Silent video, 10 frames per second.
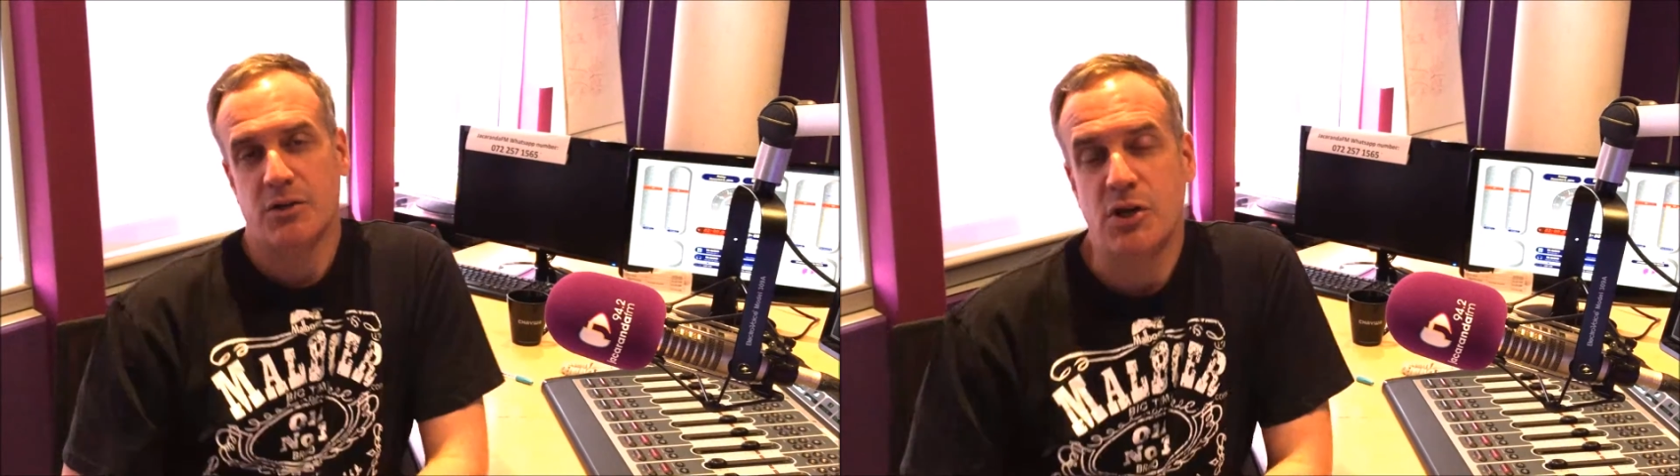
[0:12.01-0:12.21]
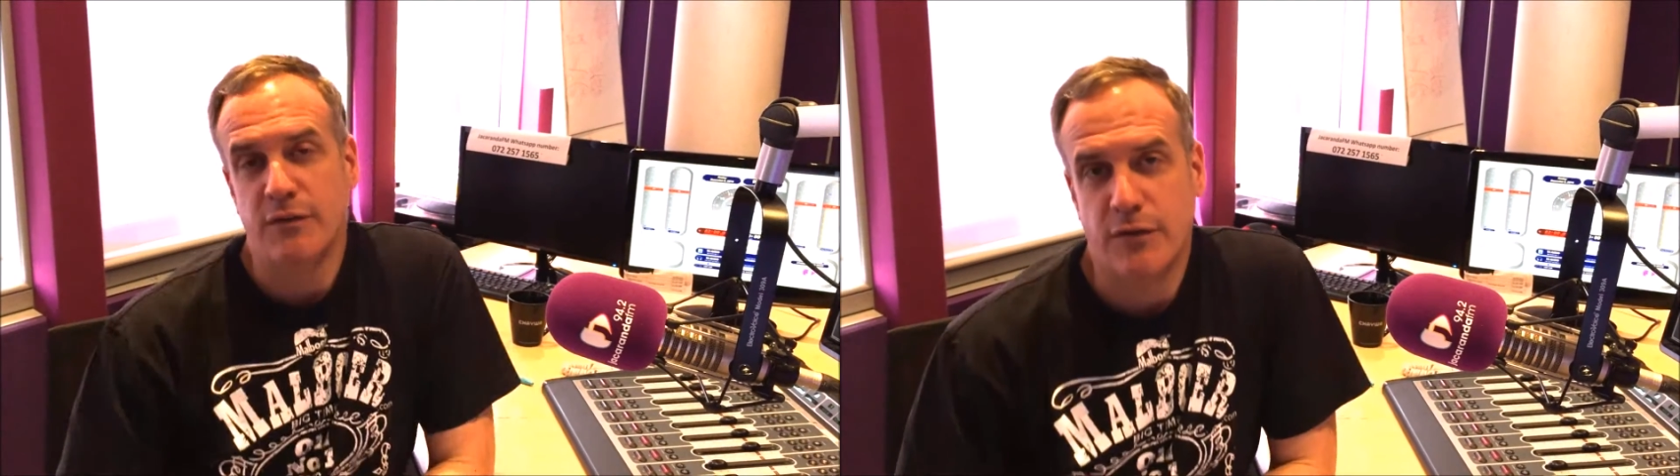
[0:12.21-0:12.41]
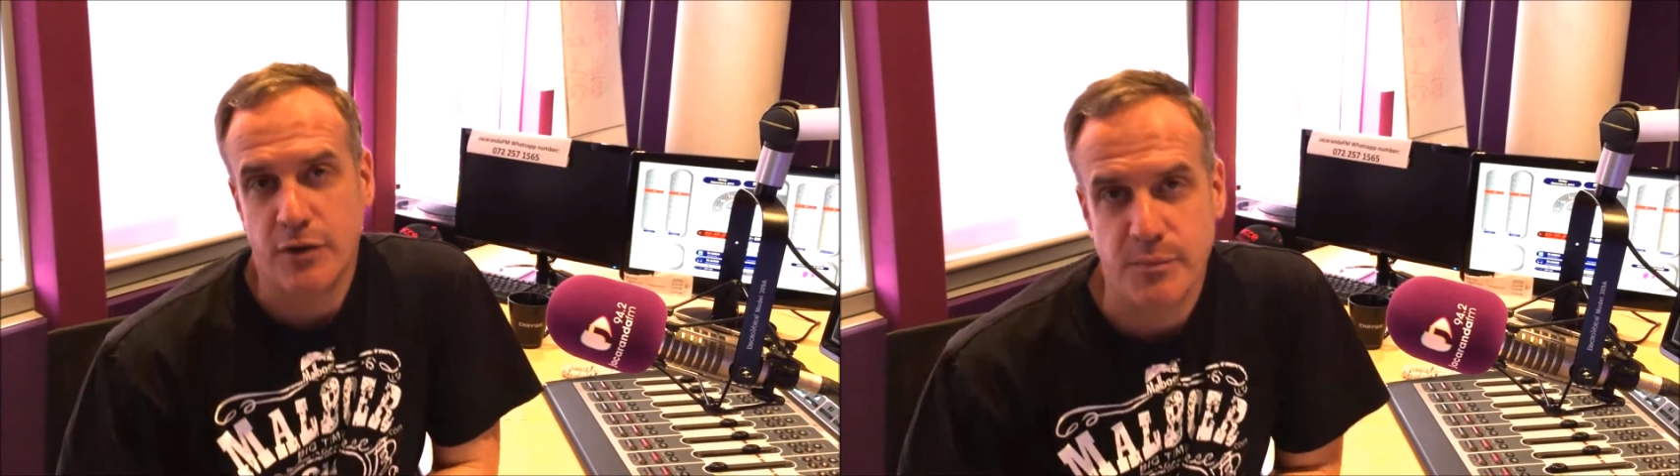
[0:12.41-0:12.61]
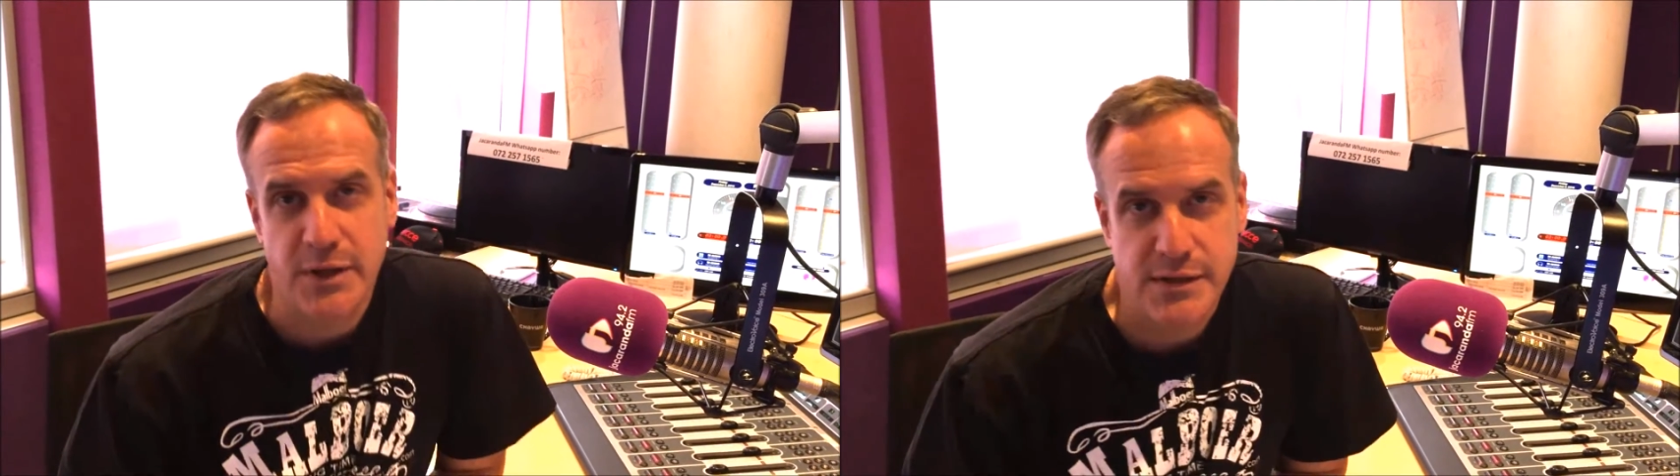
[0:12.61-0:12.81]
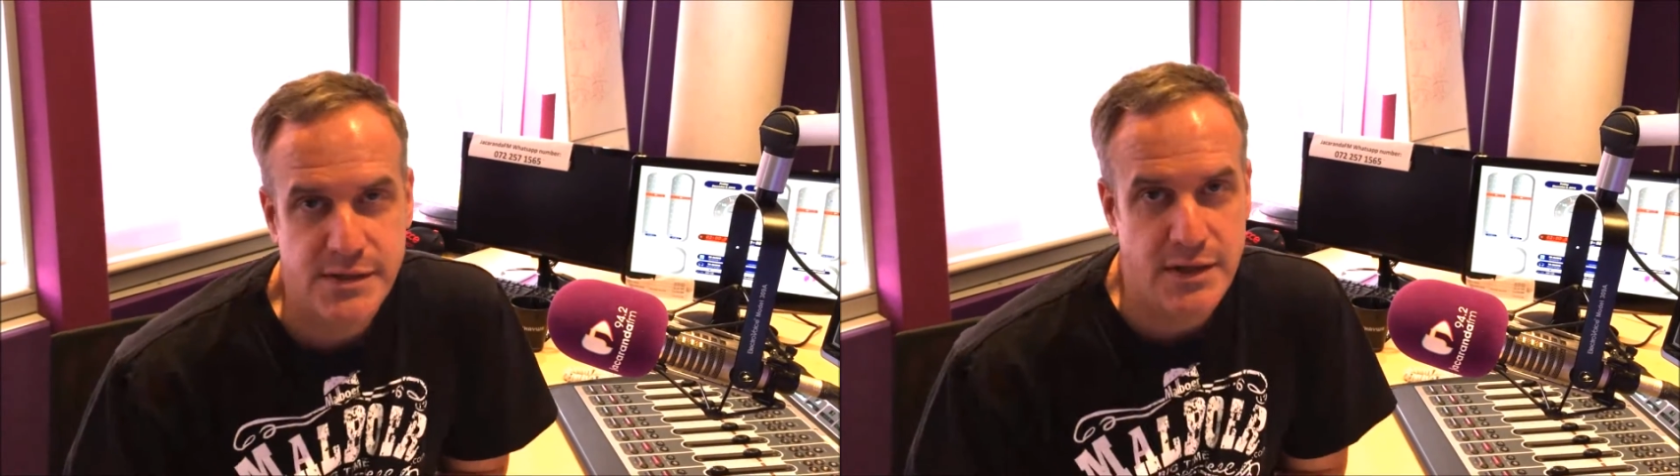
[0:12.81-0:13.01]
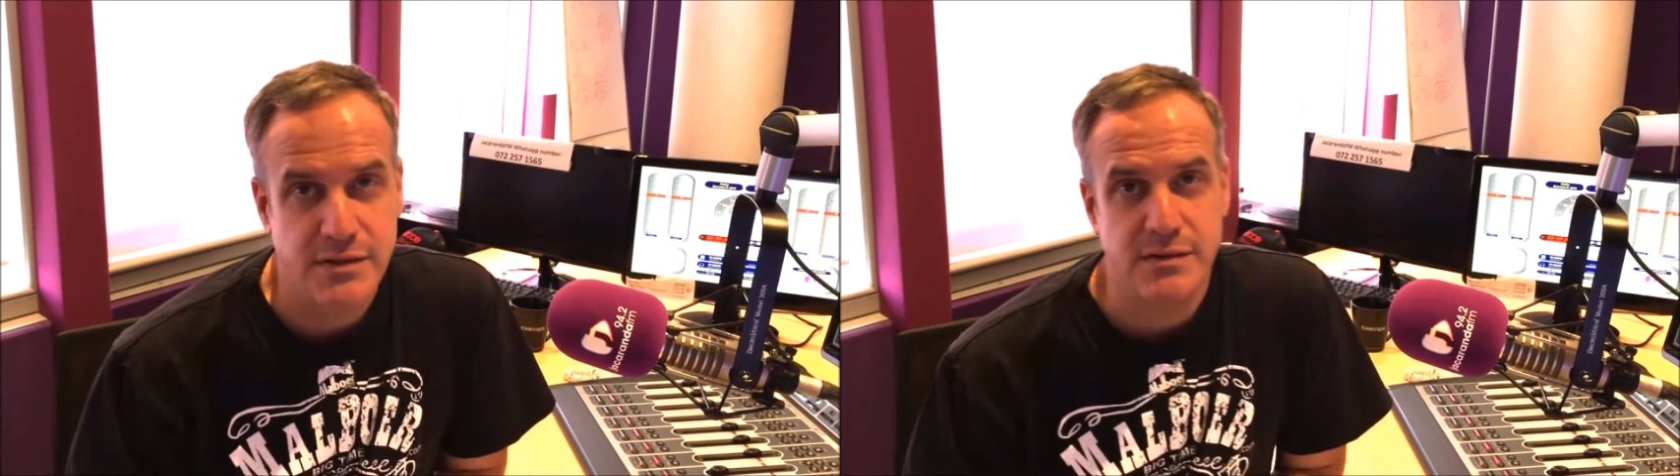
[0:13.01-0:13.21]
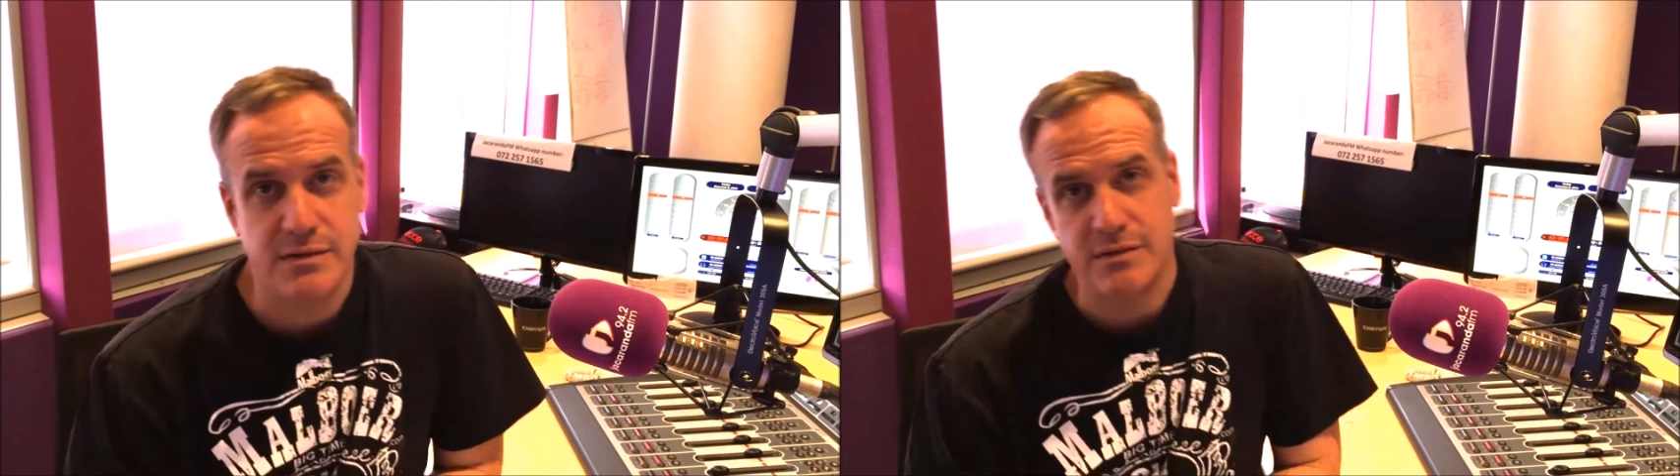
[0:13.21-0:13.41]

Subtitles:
actually phoned me and said,